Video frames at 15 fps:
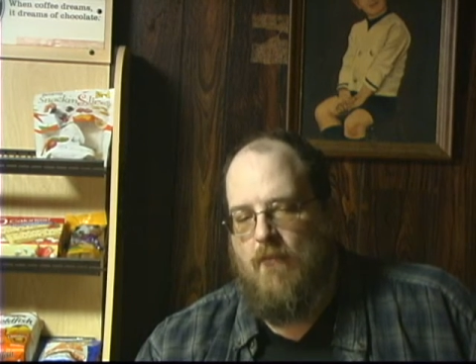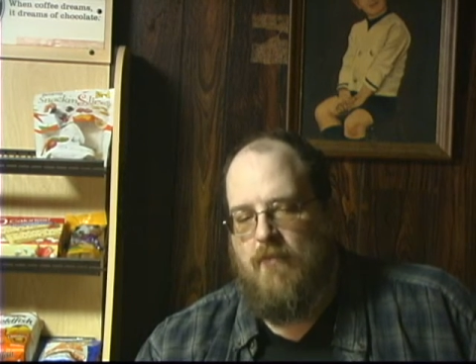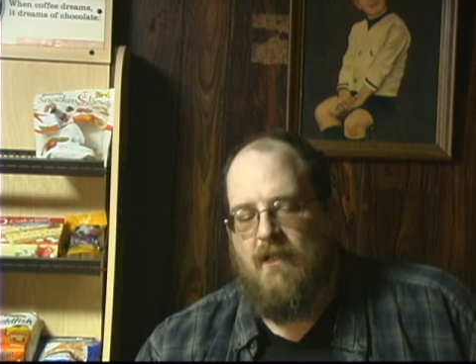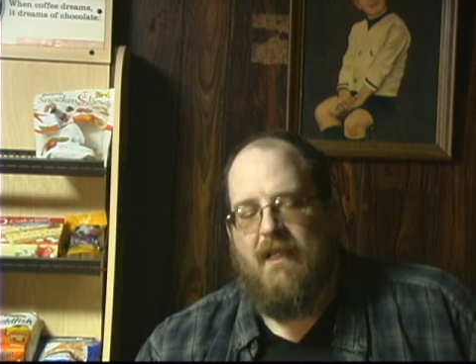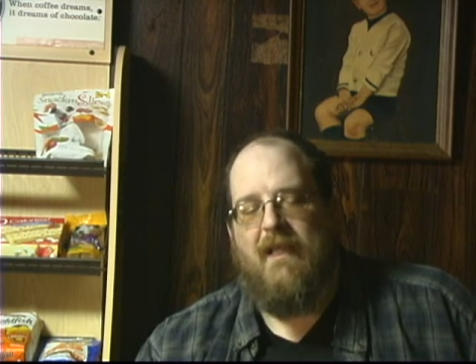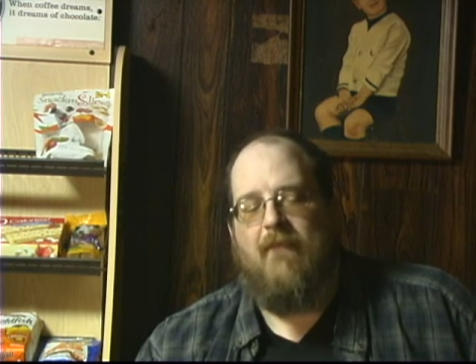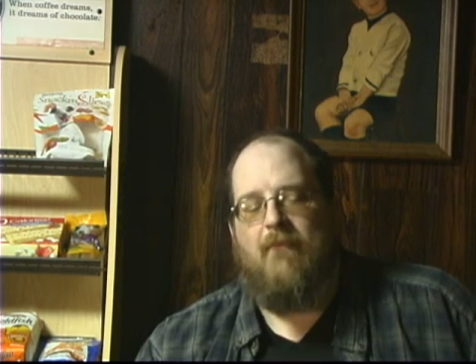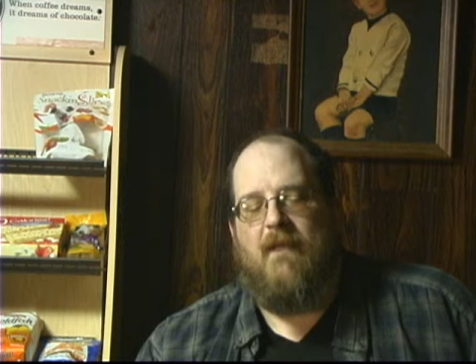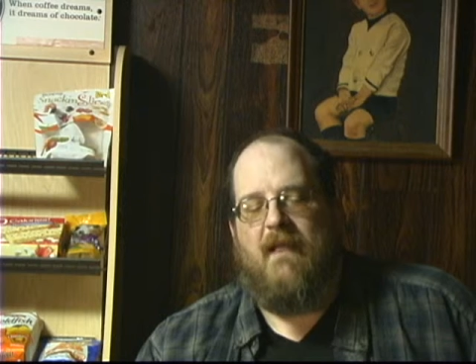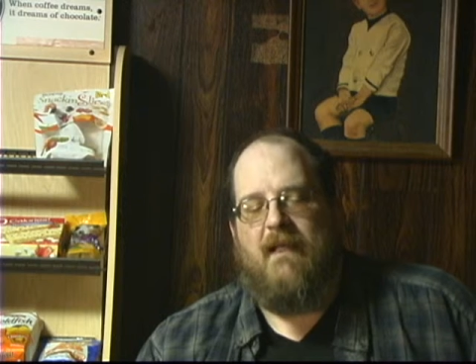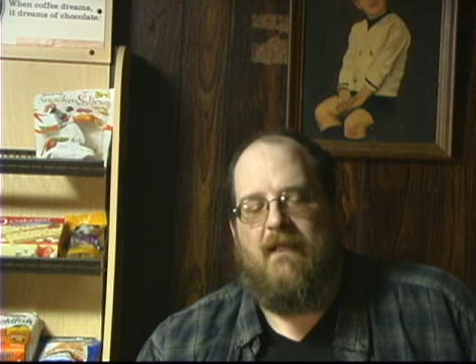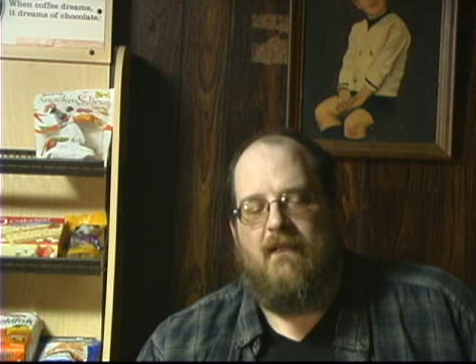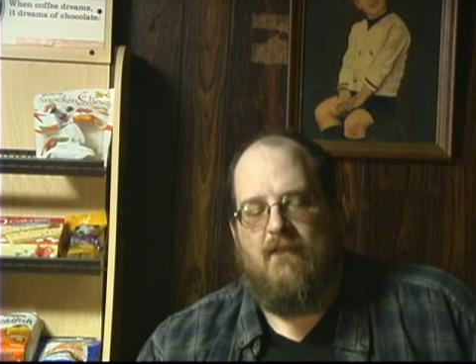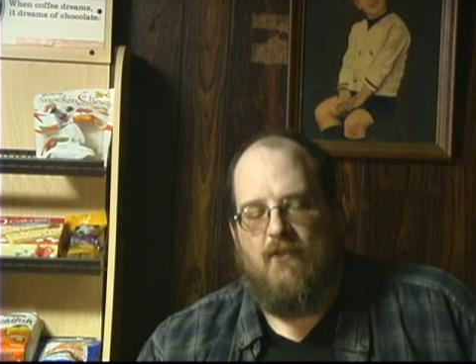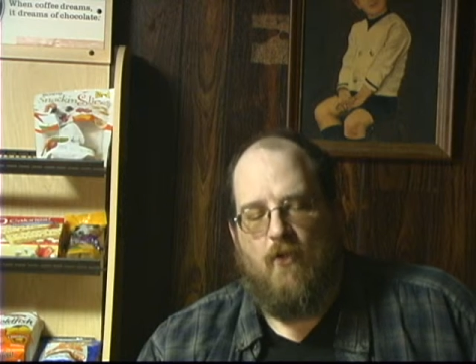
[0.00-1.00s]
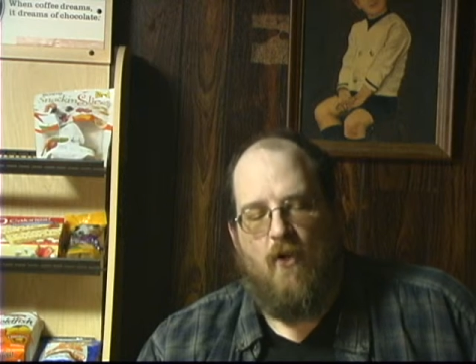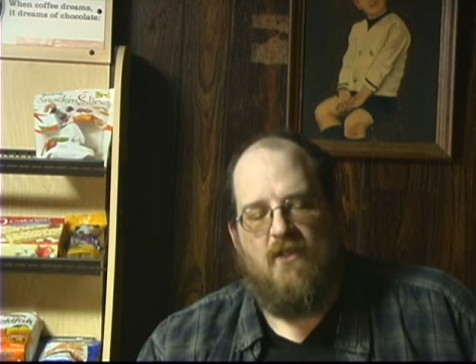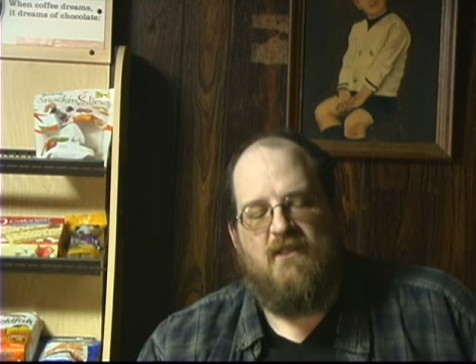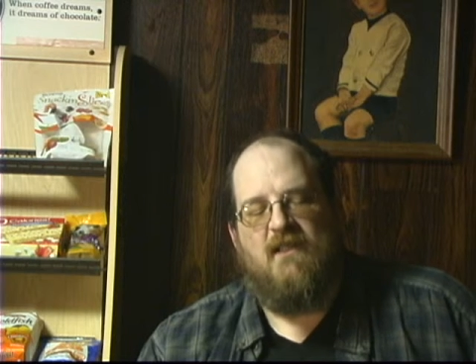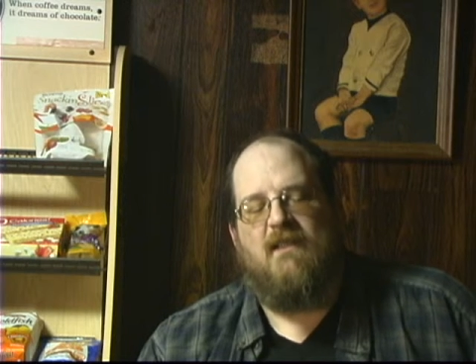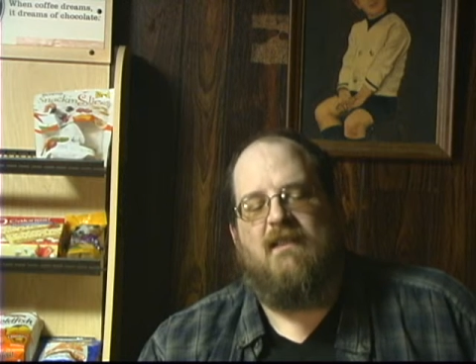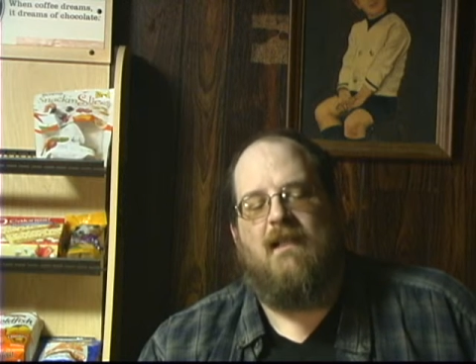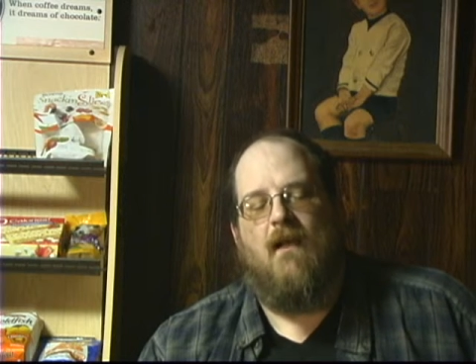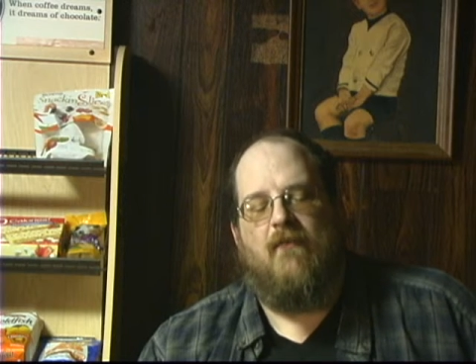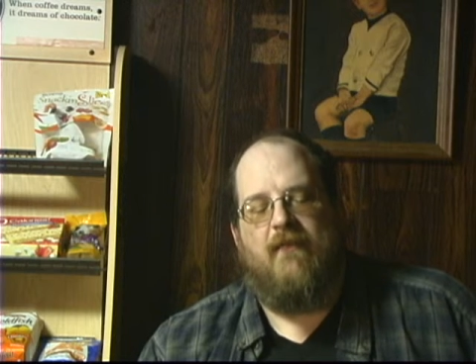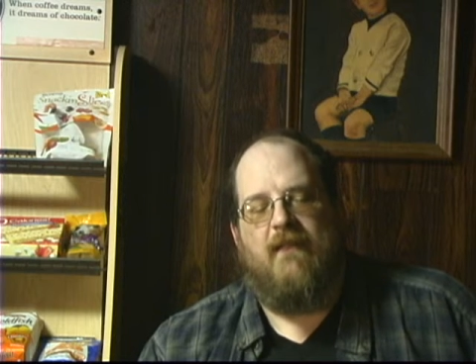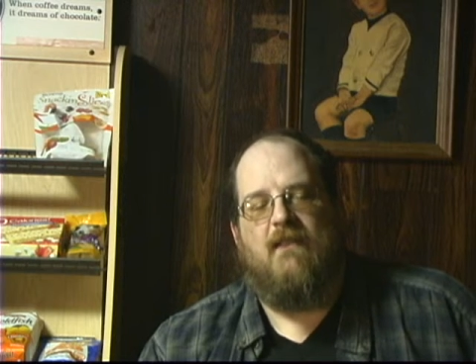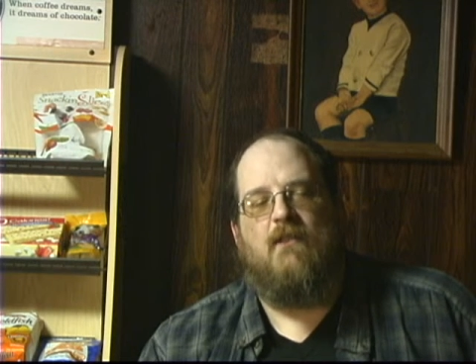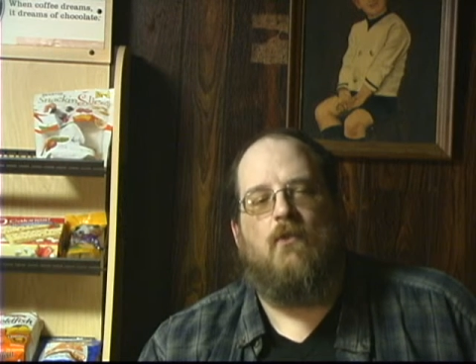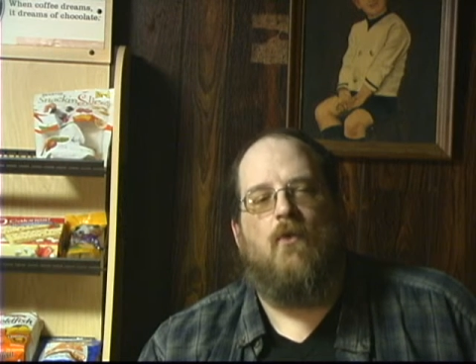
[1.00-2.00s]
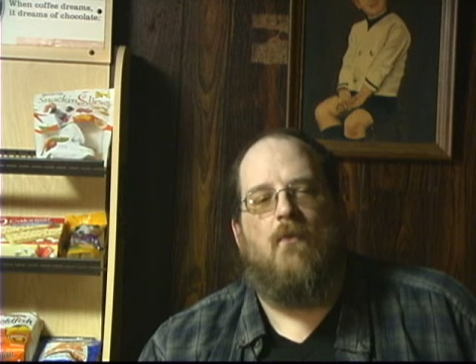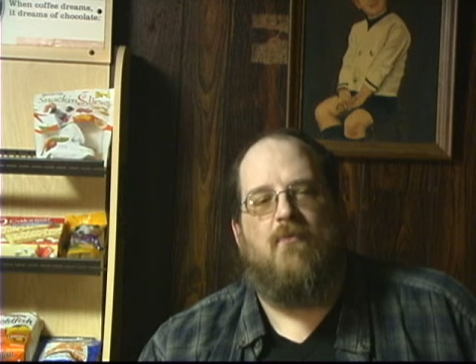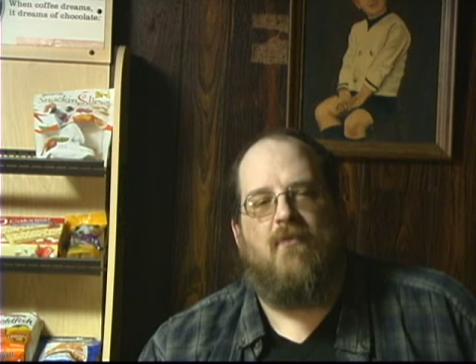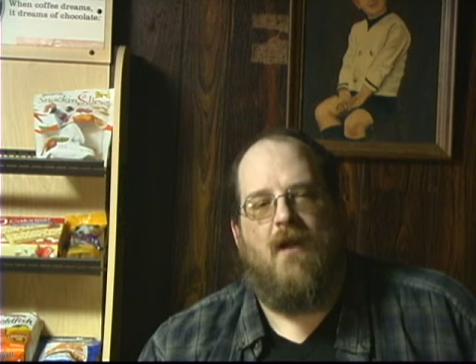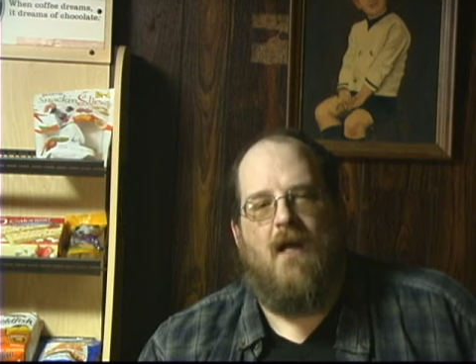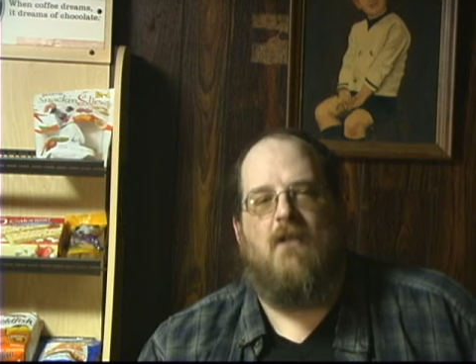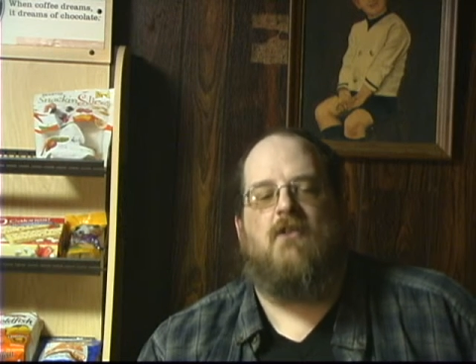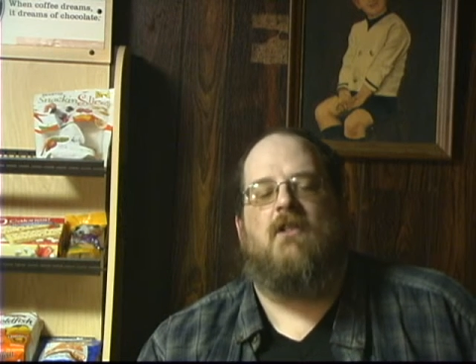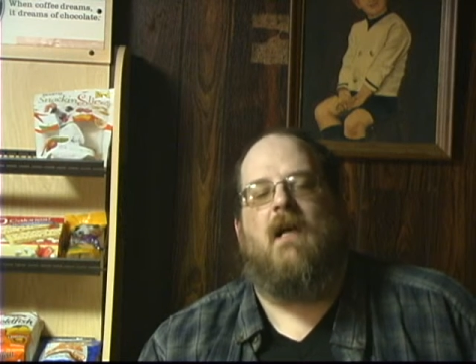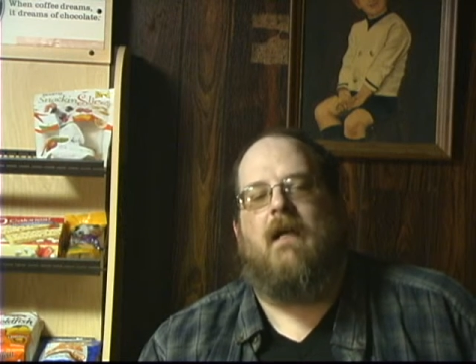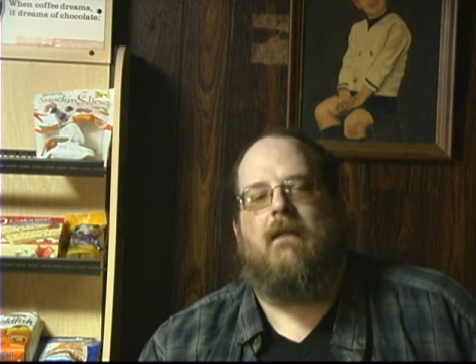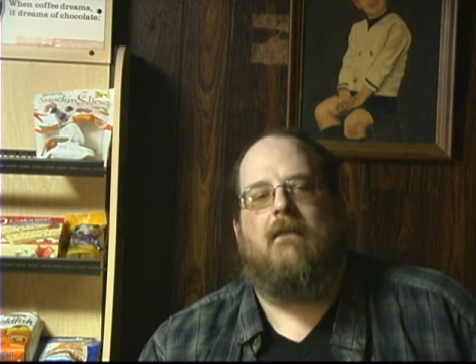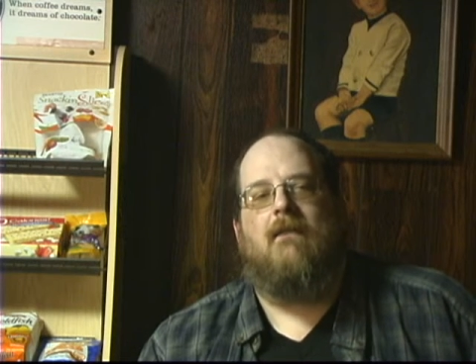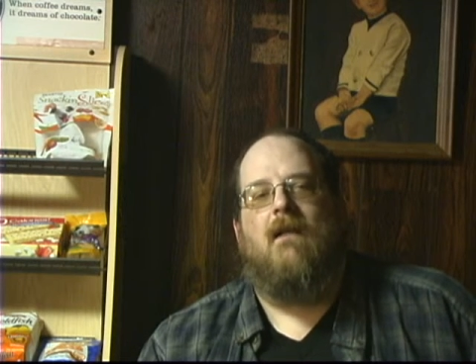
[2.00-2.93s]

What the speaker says: Believe me, toss yourself into a project.